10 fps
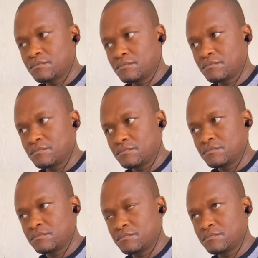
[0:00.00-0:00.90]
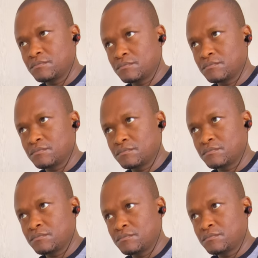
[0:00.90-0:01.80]

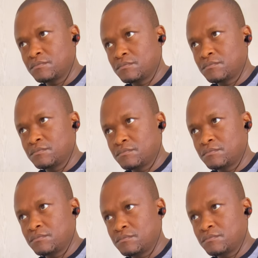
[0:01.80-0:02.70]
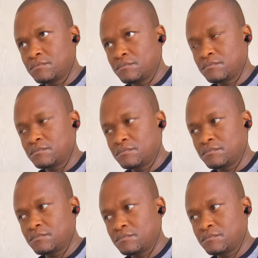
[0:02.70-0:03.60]

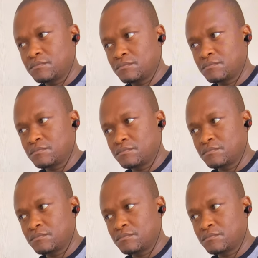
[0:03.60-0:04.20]
(not speaking)